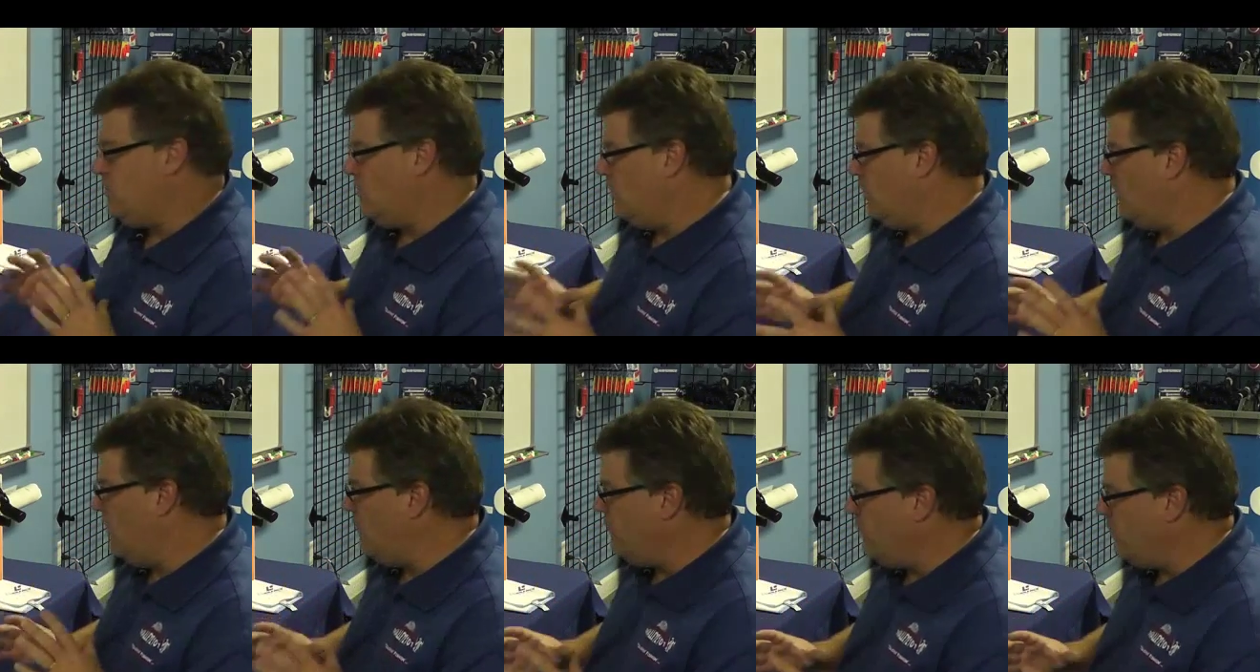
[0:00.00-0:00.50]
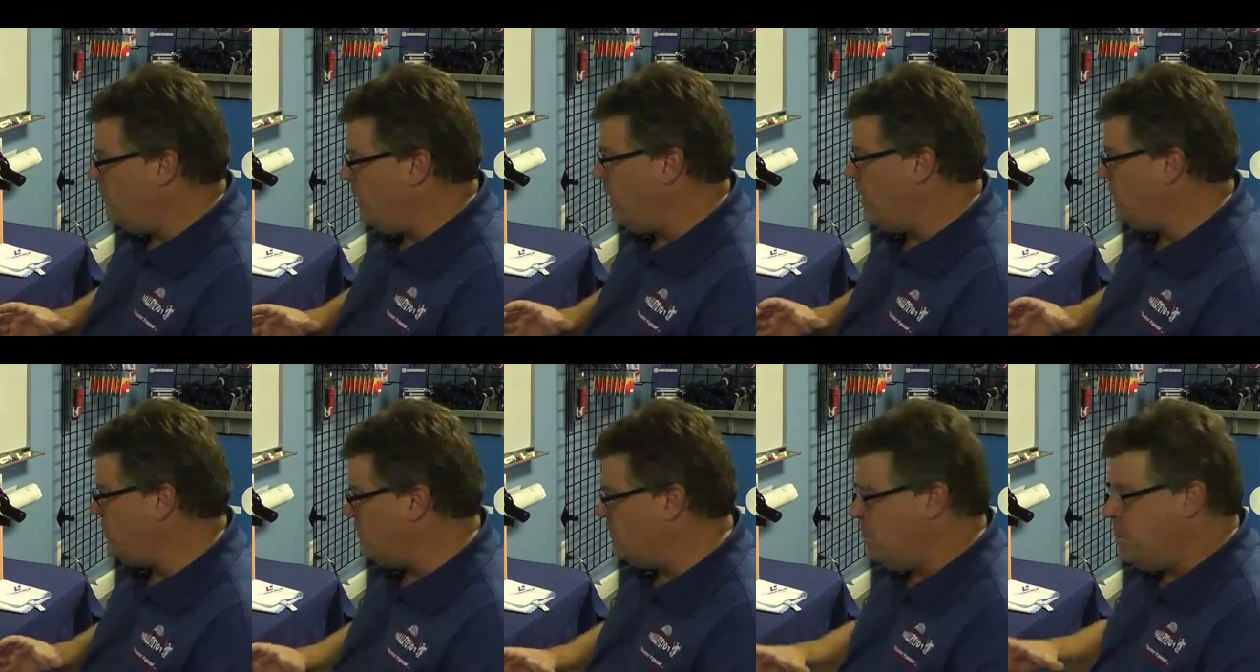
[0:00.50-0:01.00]
So the
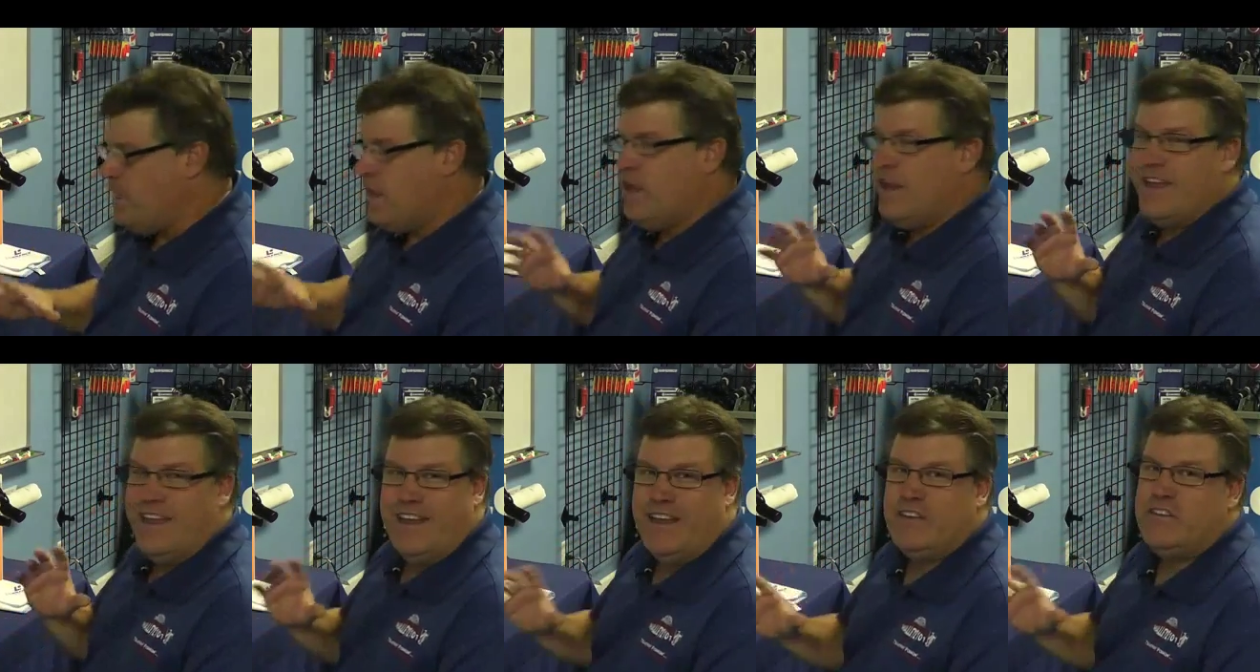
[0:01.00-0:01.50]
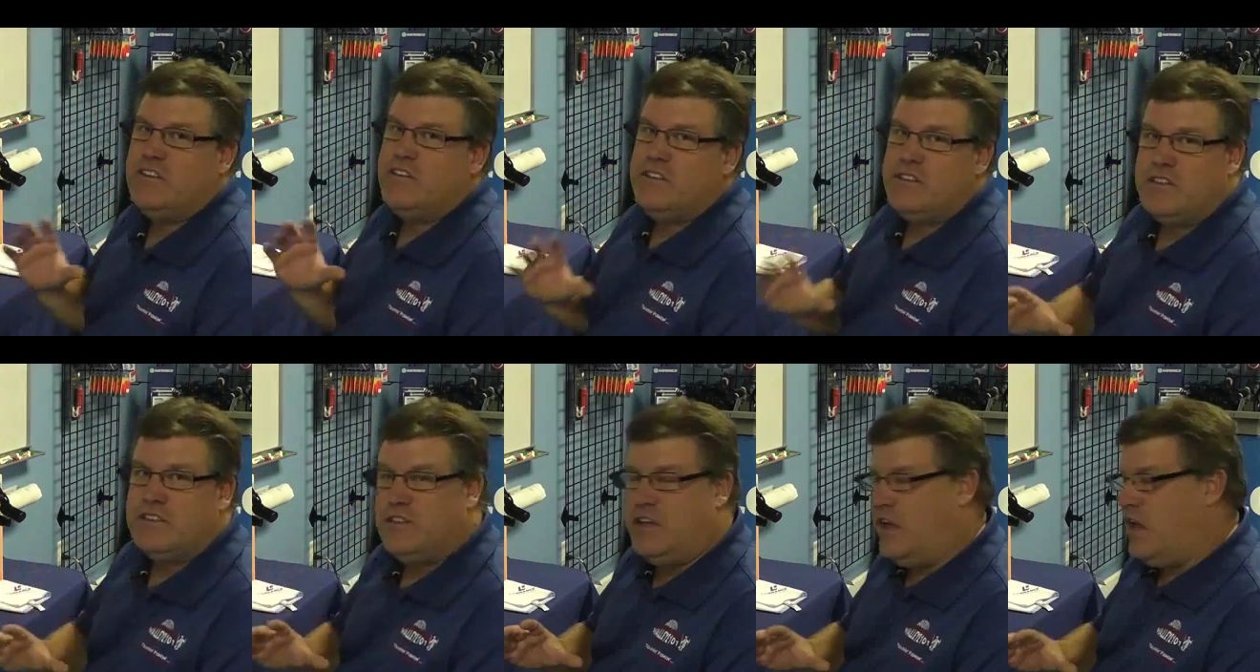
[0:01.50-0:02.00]
information isn't
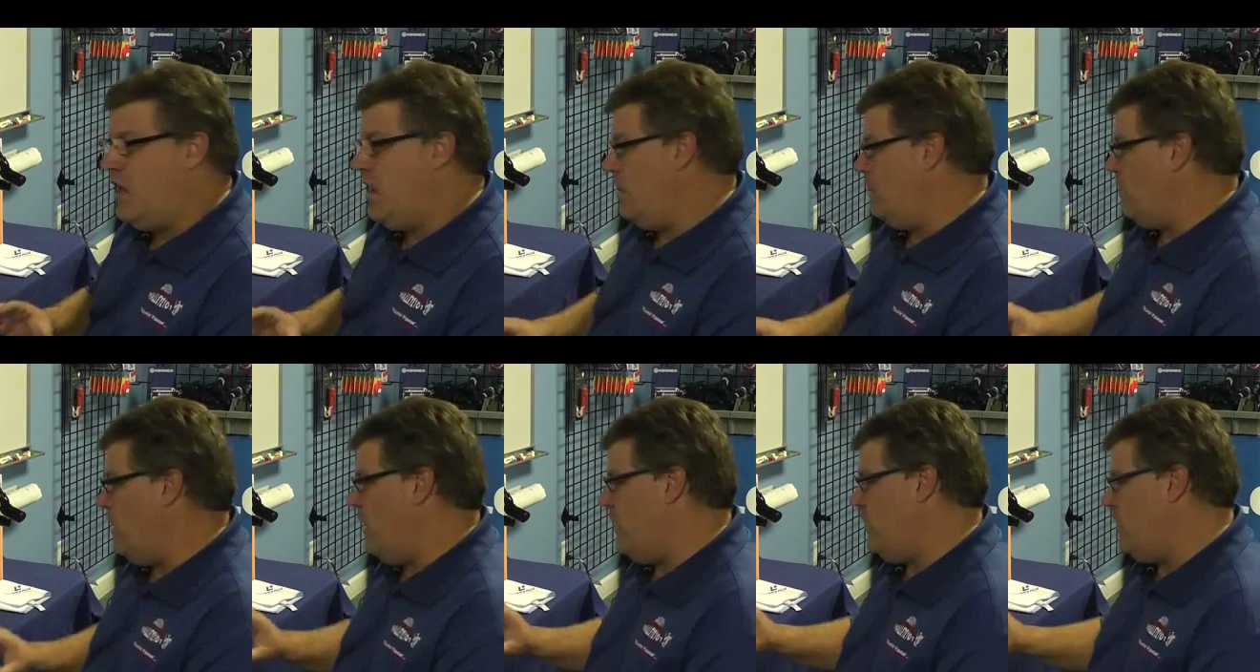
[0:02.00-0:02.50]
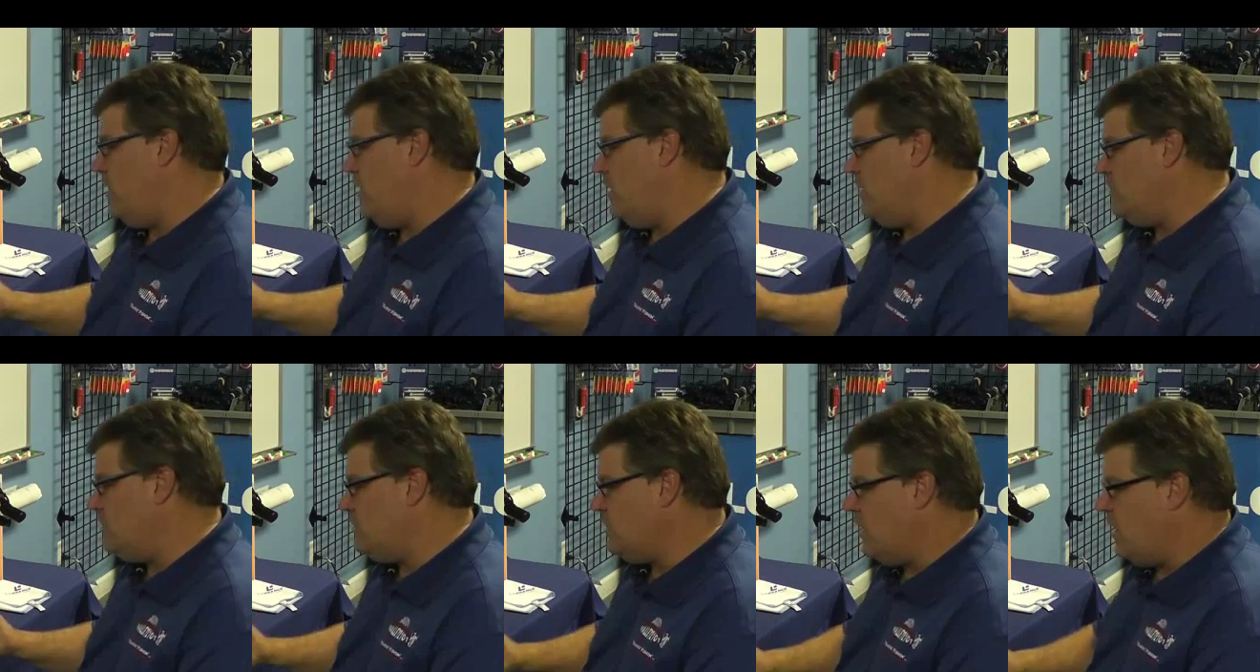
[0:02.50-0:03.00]
the same on the
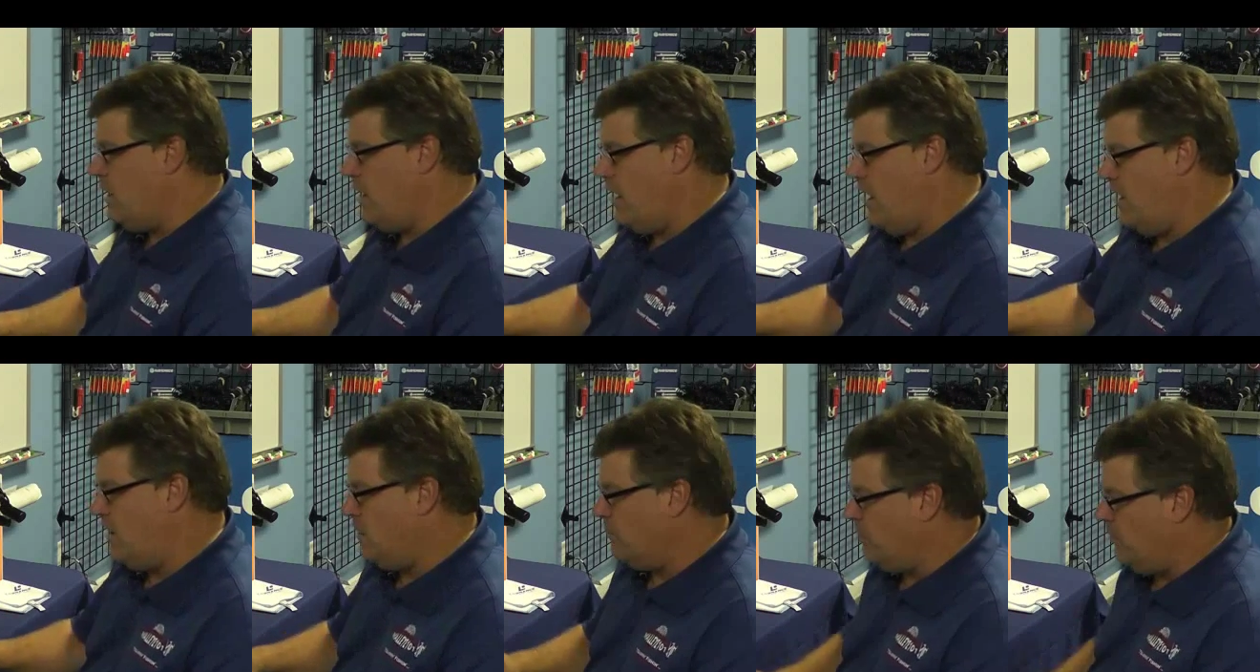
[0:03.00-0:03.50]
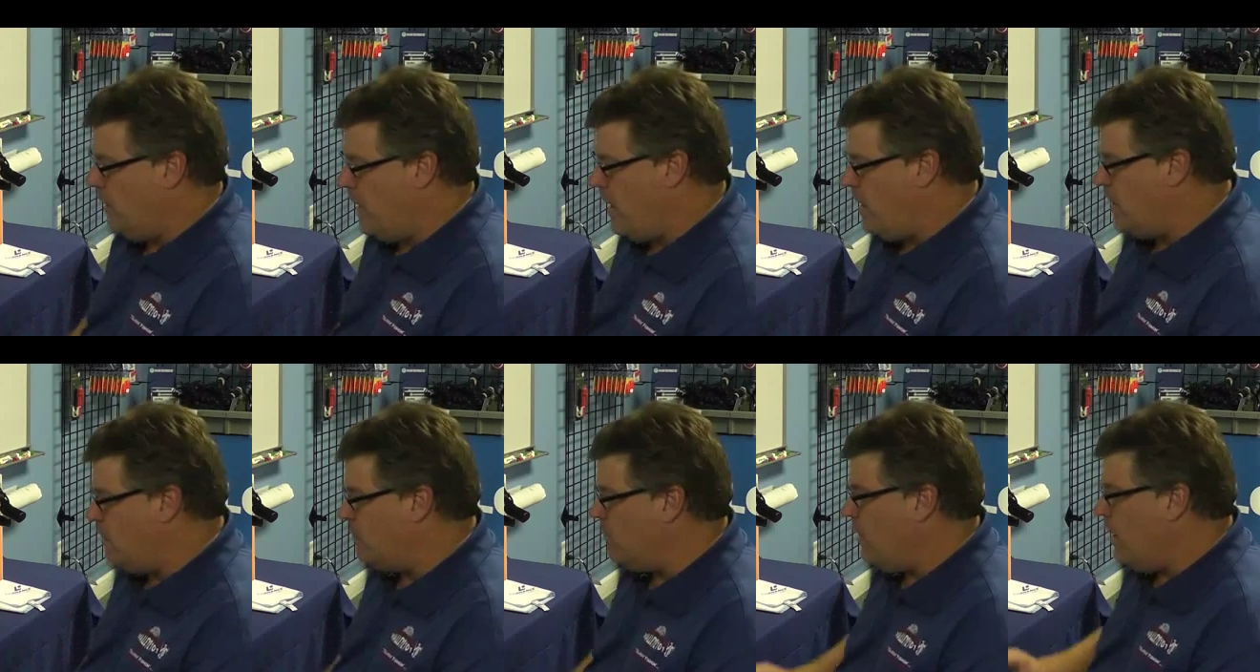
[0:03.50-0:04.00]
Insight and the
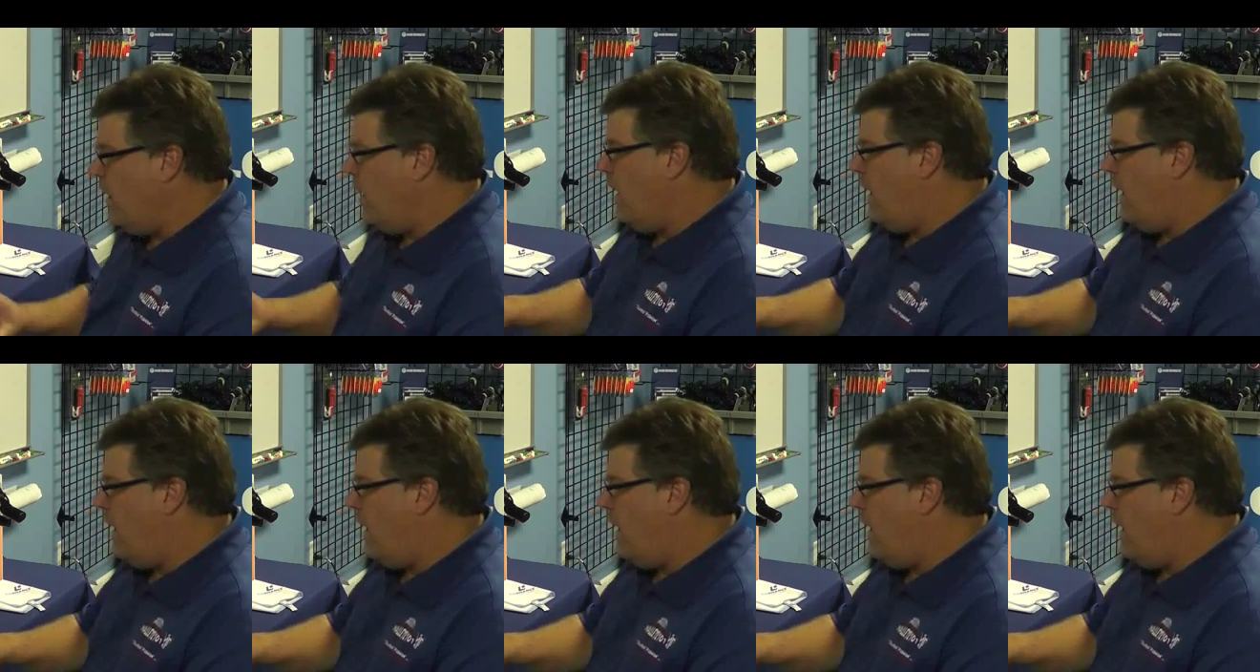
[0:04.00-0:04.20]
Platinum.